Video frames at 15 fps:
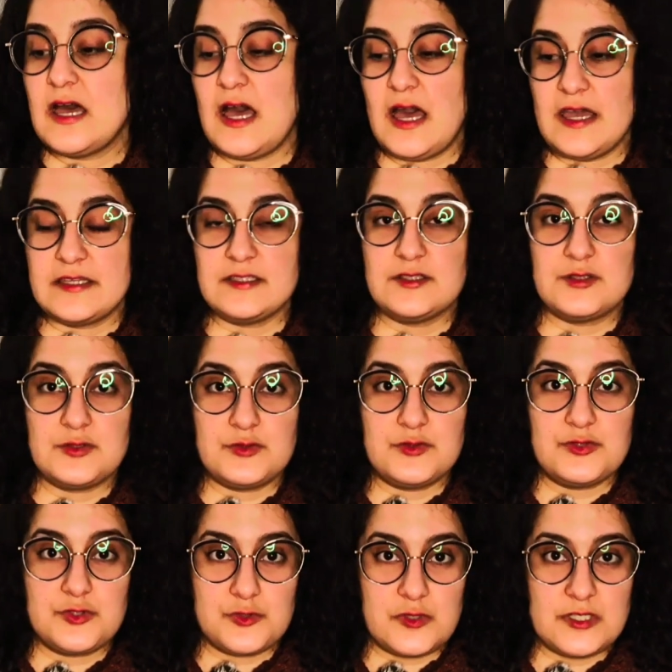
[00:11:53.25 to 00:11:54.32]
I do
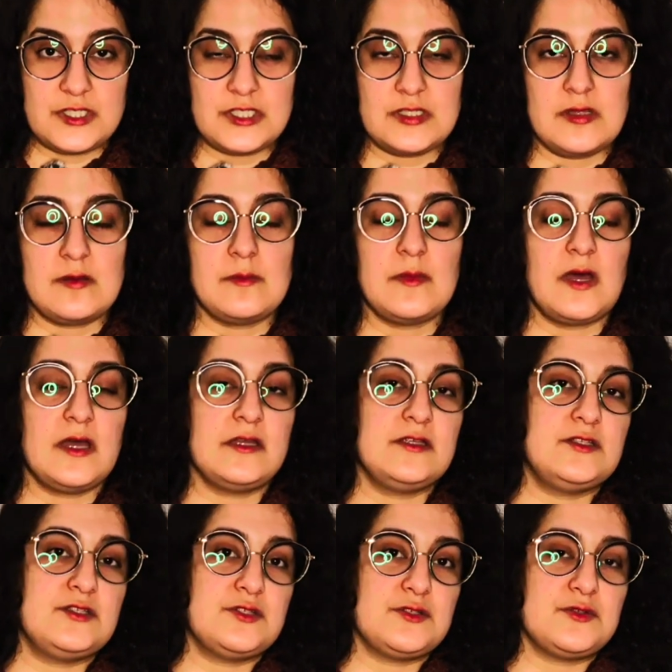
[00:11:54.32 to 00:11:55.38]
stretch them. I
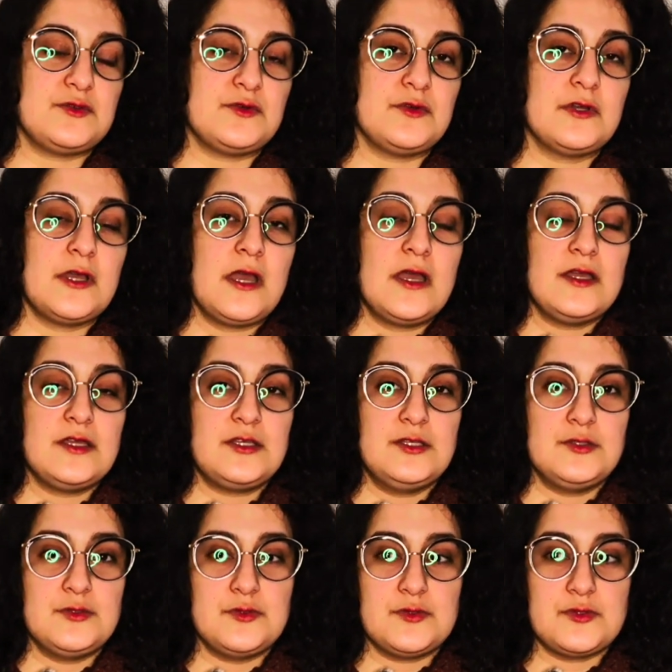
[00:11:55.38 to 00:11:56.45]
do
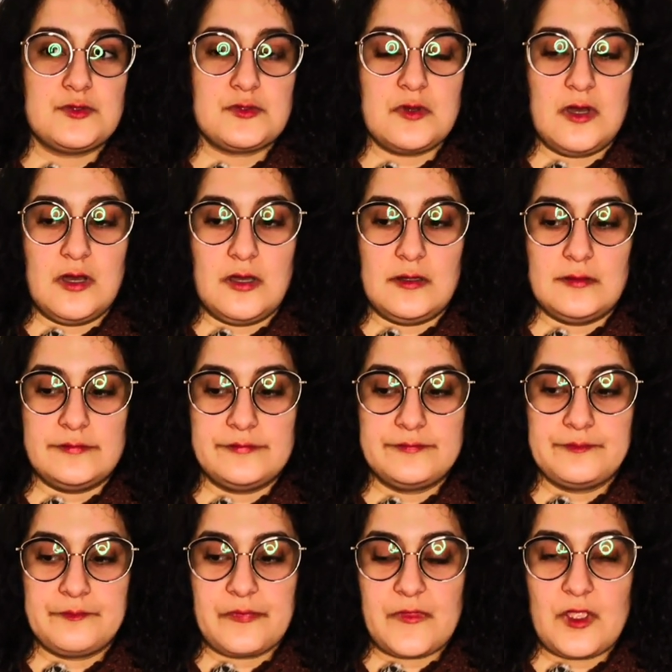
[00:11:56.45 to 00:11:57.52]
use
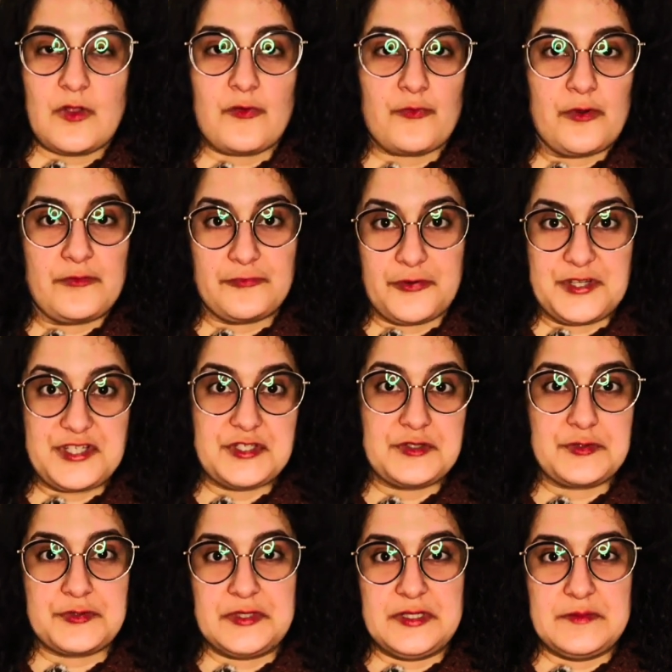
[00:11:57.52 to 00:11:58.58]
refreshing
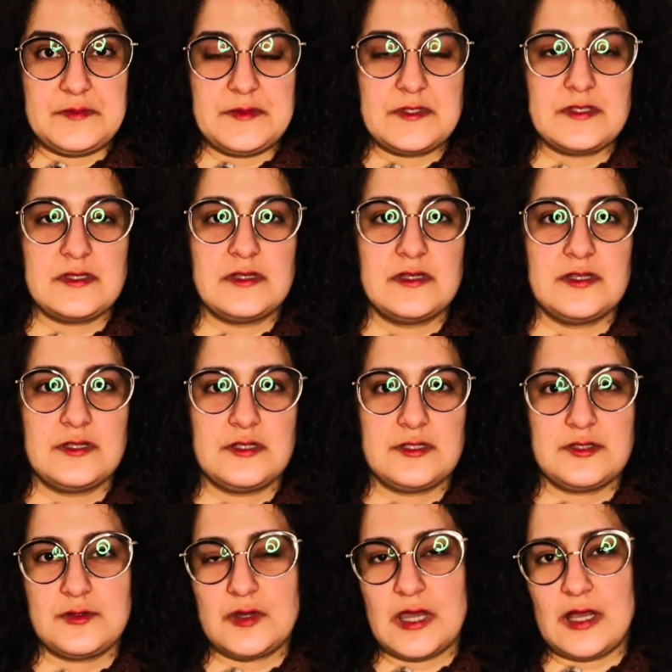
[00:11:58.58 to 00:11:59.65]
creams
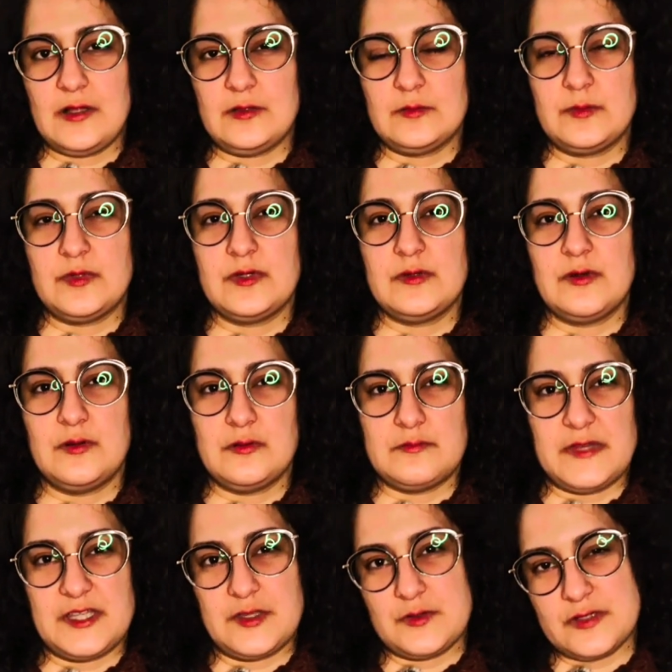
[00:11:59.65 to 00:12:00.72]
to help
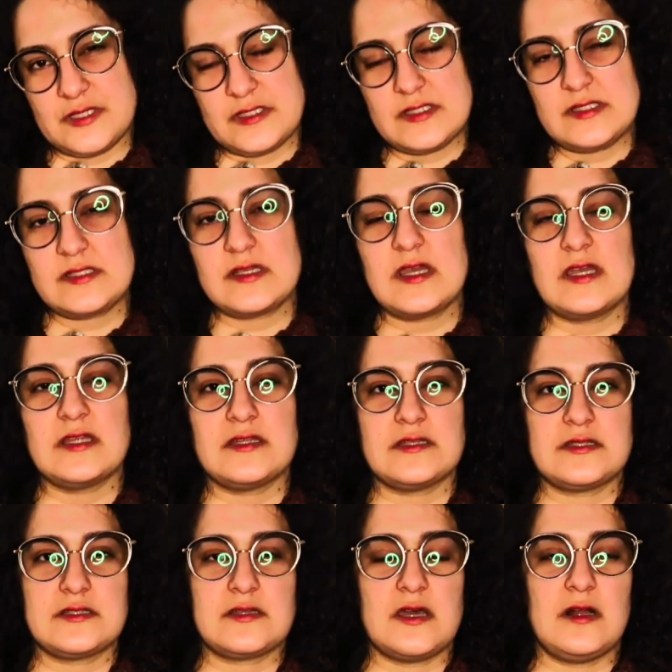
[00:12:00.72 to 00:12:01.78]
my joints and
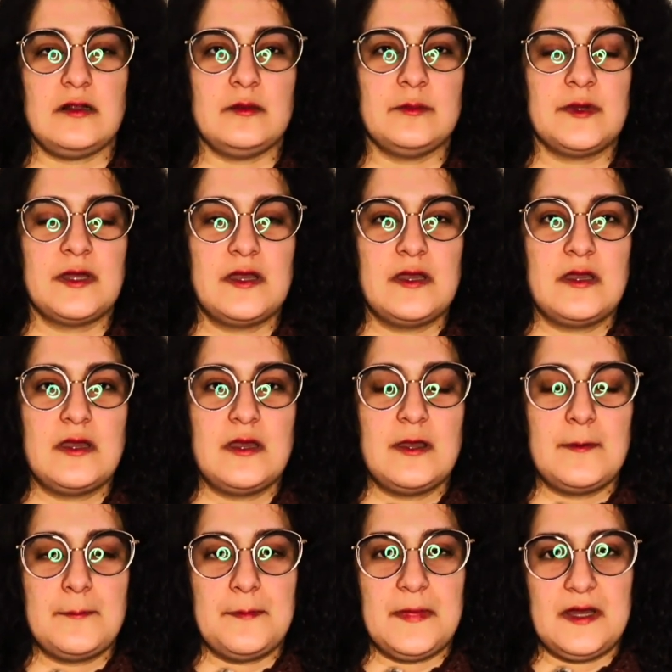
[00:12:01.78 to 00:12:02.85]
to help
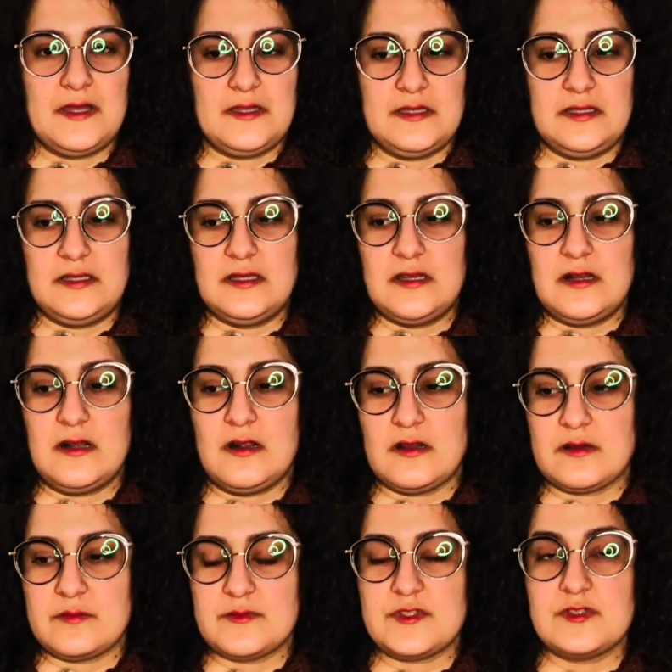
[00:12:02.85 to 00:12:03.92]
my
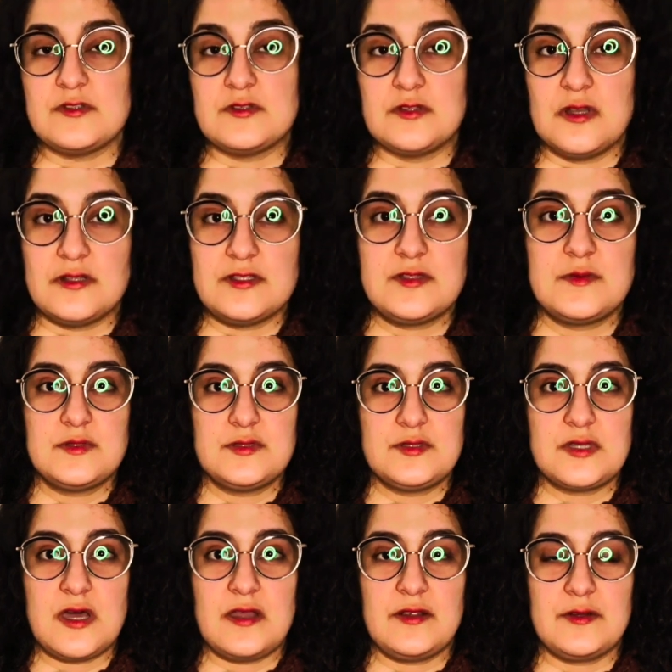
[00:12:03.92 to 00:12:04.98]
arms not to
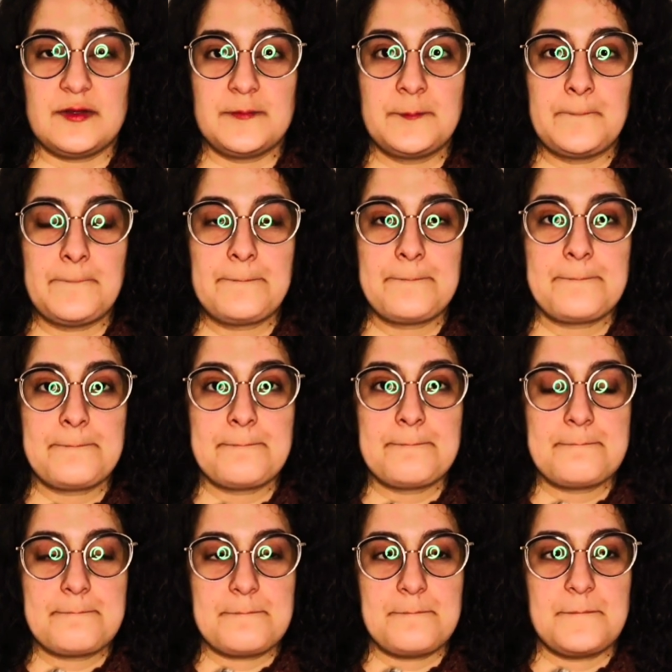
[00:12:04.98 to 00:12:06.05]
tired,
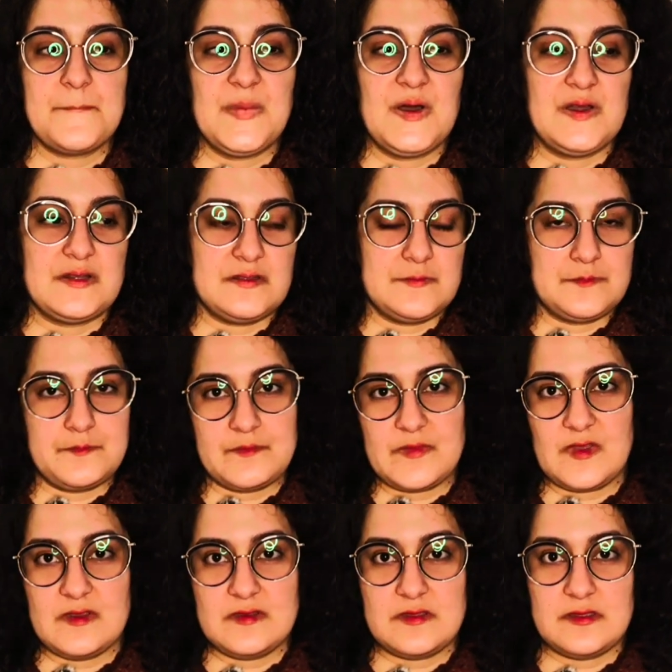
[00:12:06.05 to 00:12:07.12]
but
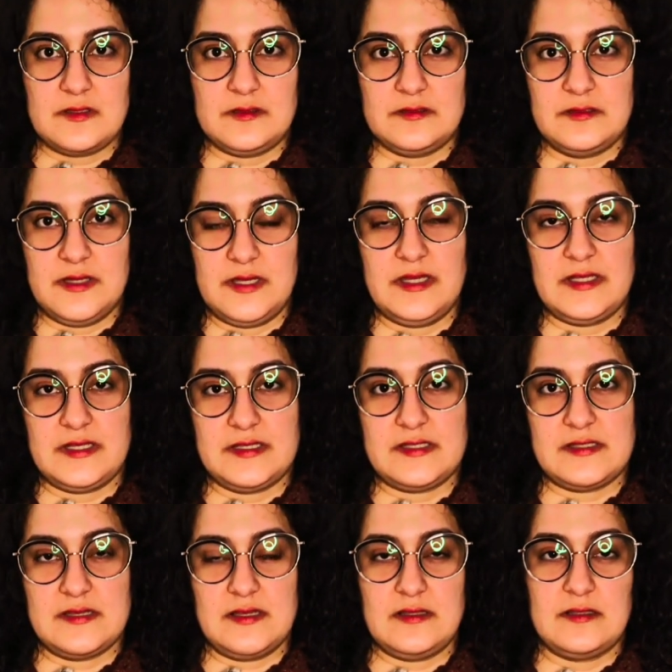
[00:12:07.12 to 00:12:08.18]
still it
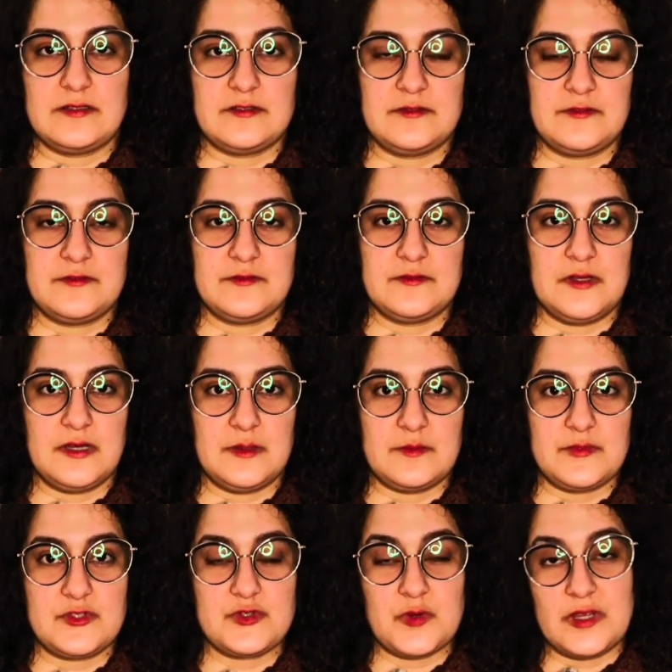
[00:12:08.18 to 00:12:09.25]
is a lot of
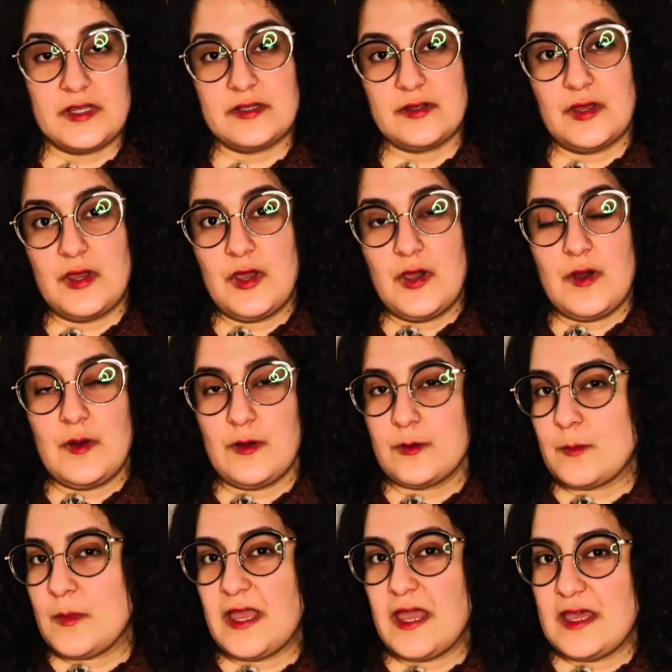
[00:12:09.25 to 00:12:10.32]
strain on
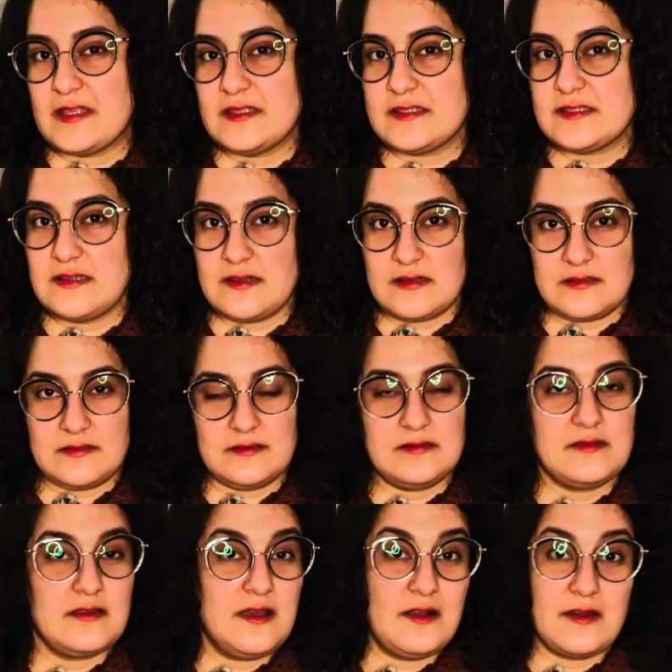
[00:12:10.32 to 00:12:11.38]
my hands that
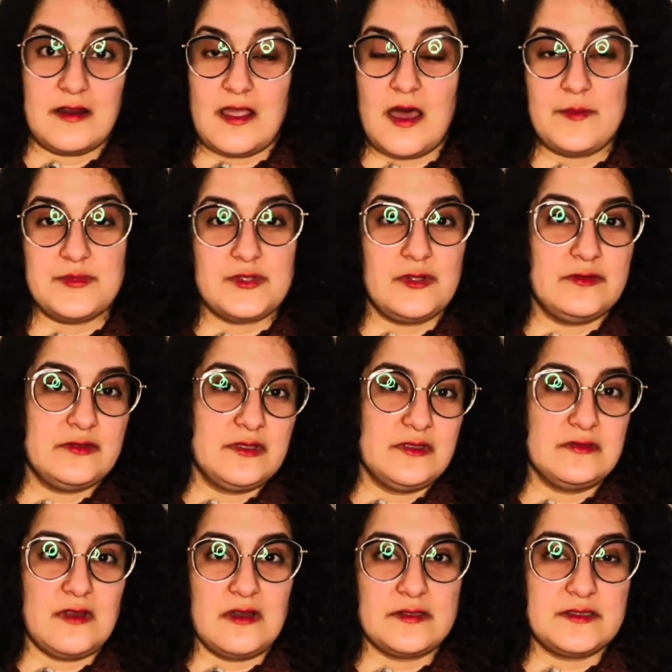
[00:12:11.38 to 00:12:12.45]
are absolutely
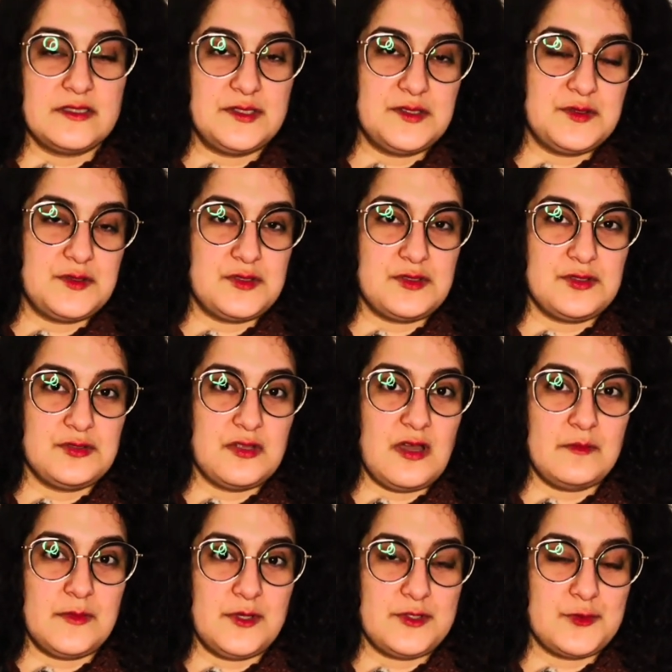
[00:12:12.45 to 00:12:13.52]
not used to that
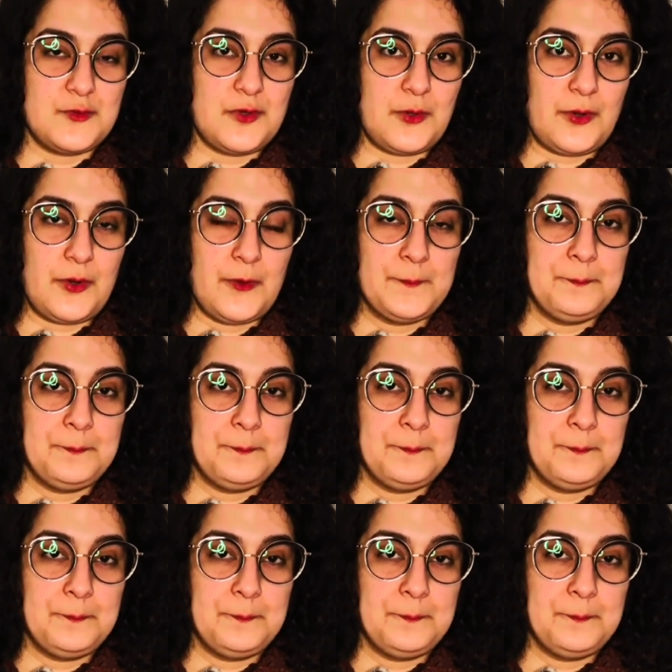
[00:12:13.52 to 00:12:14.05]
much work.